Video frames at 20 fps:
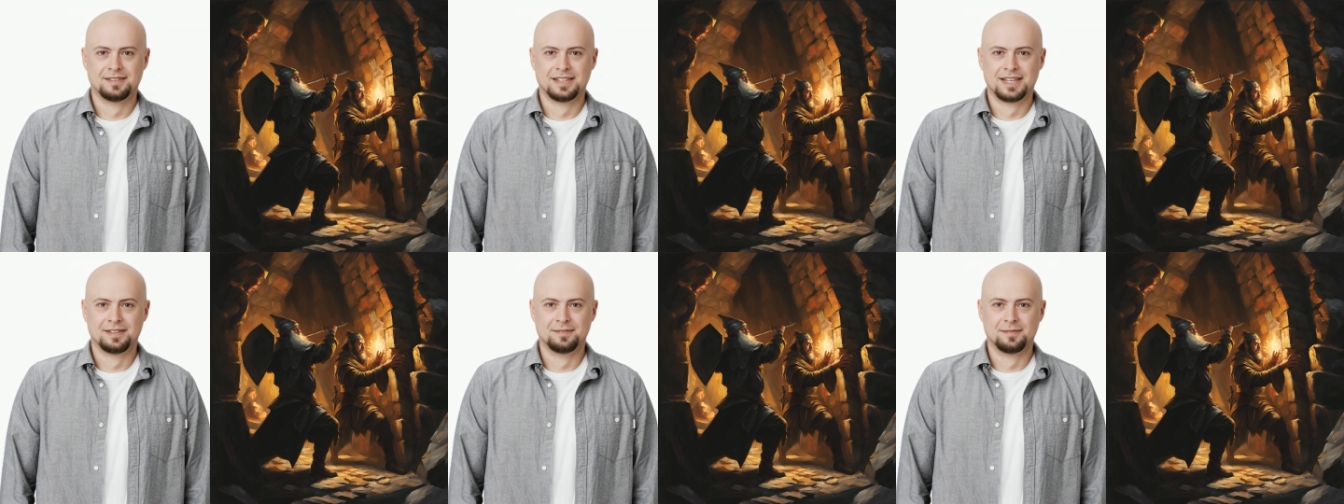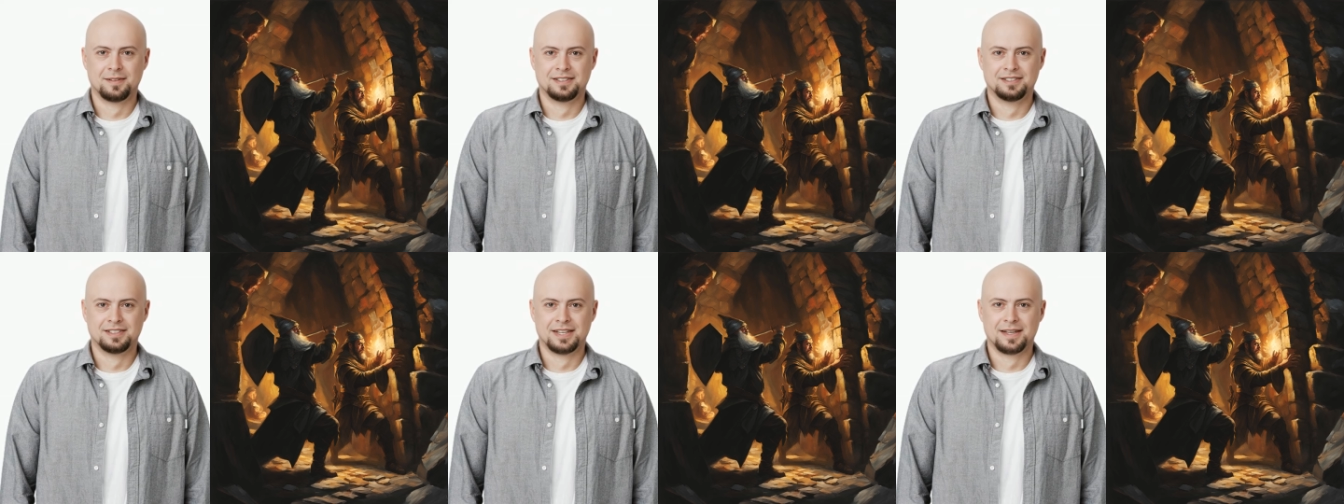He
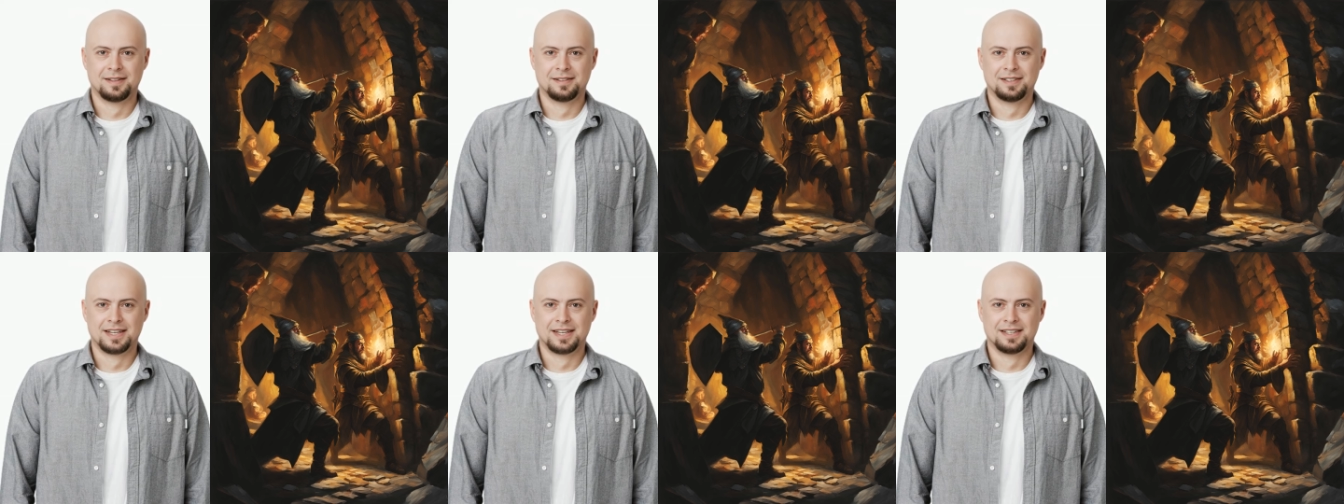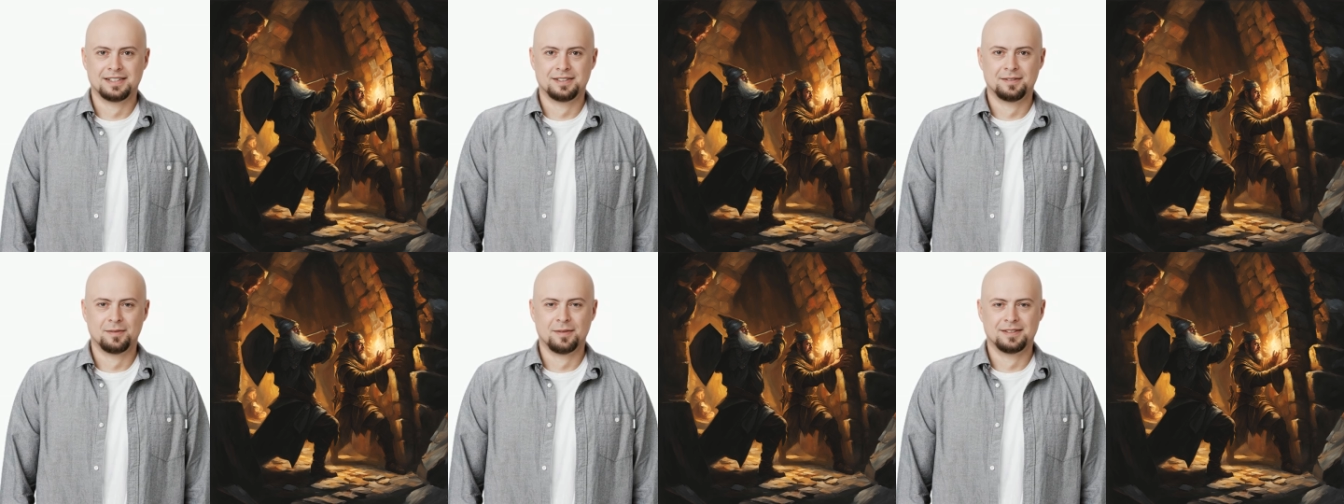
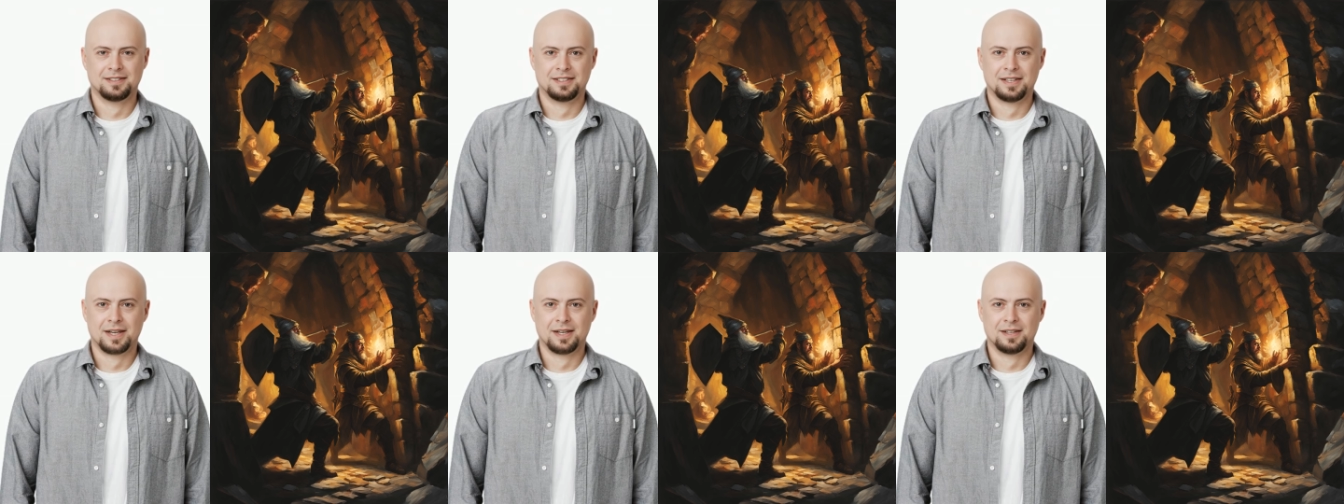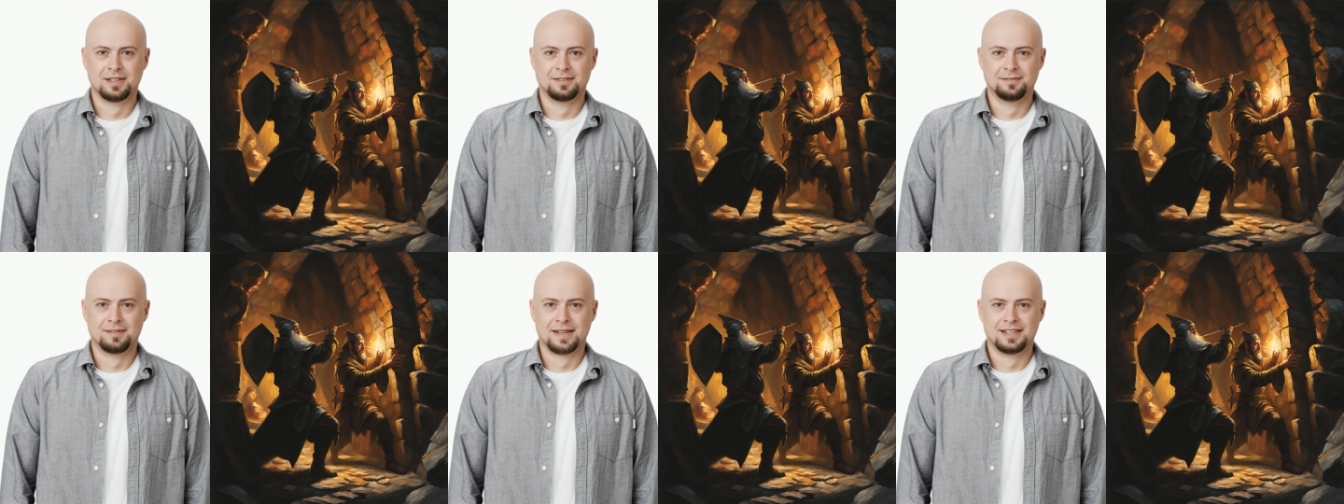retaliated with
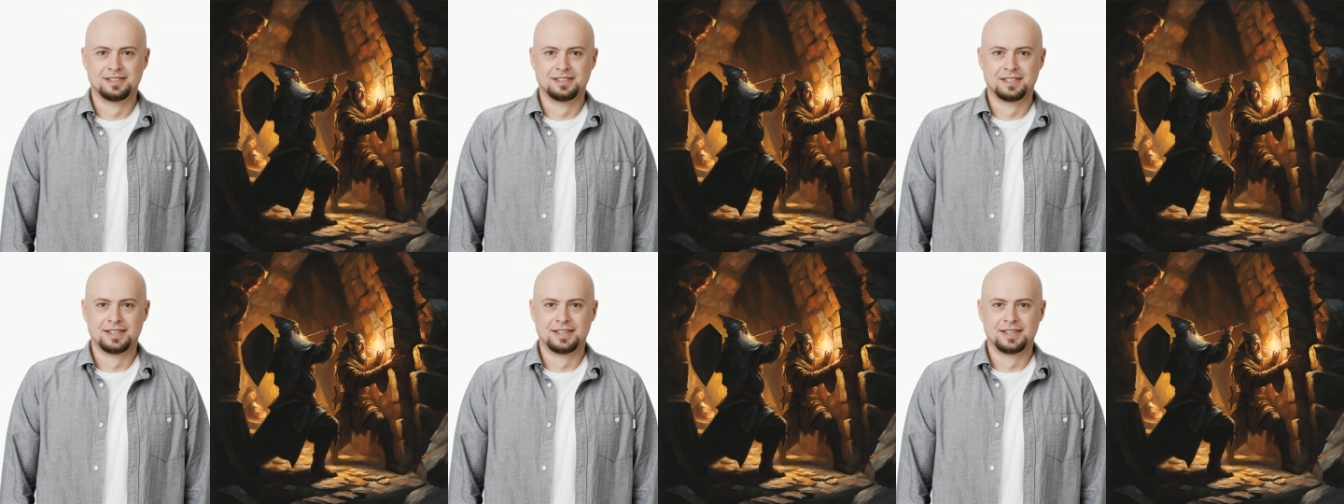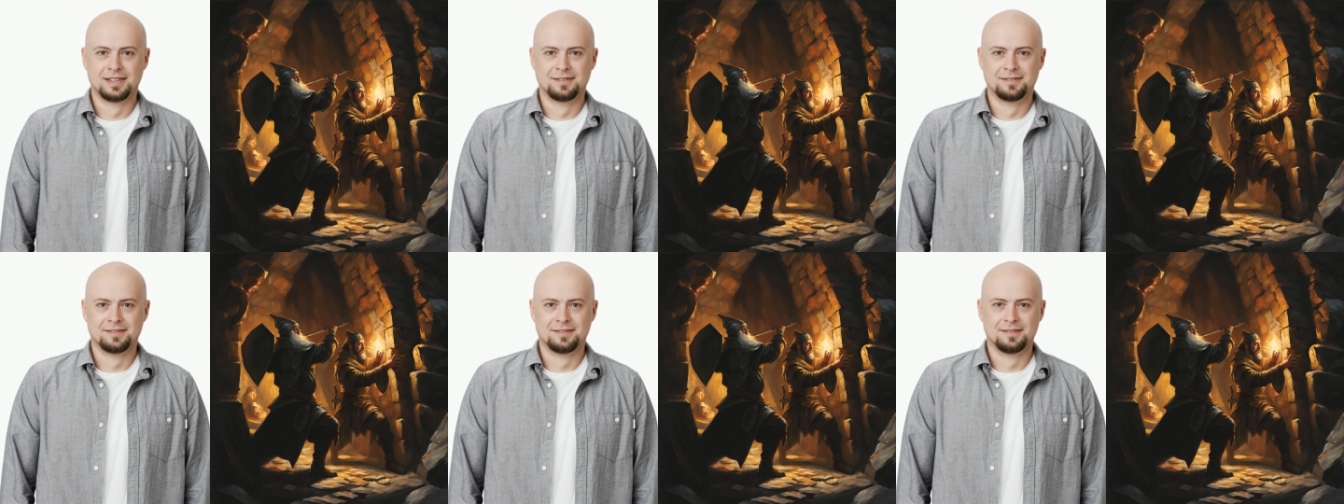dark
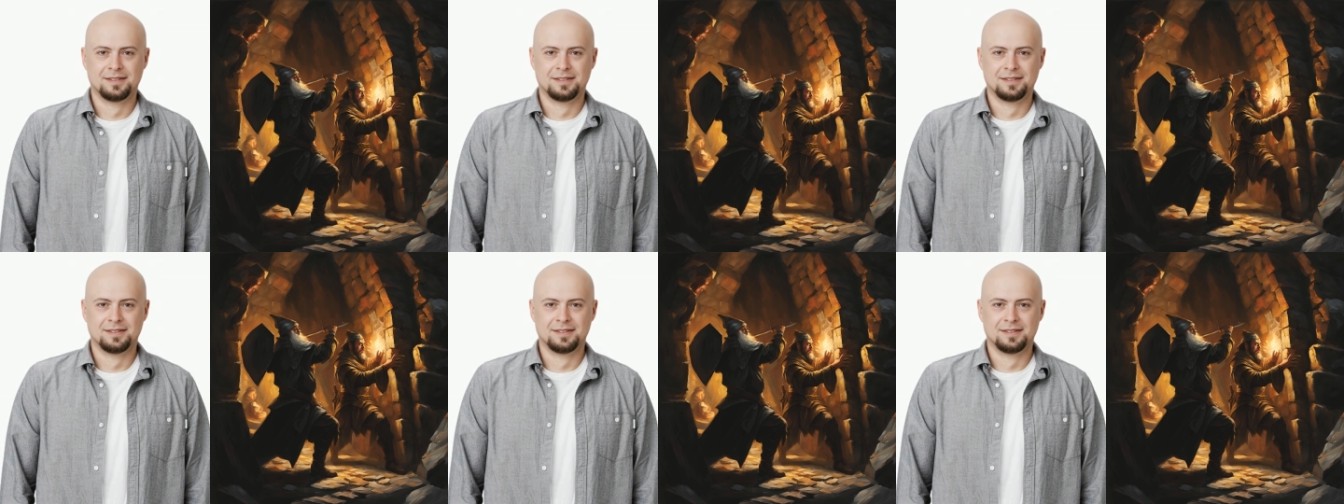magic,